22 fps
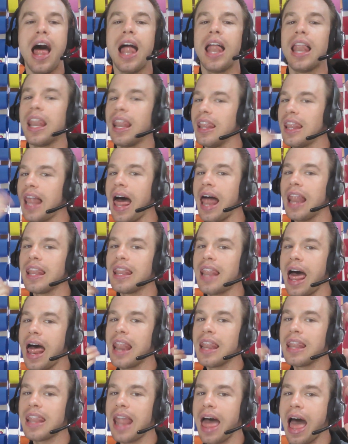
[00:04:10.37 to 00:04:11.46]
La, la,
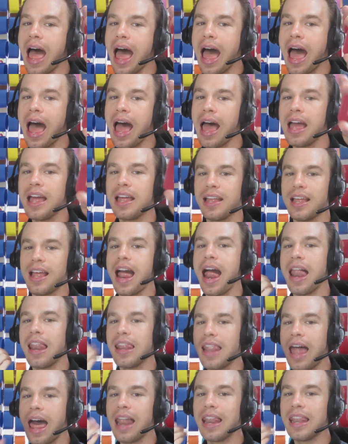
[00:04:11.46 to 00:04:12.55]
la,
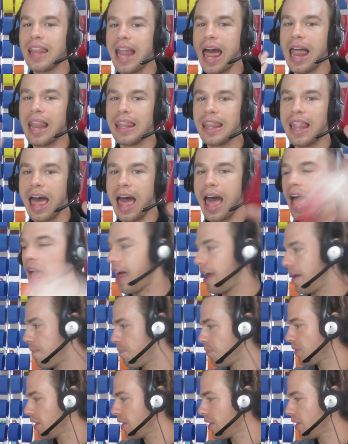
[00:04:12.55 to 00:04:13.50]
la, la, la.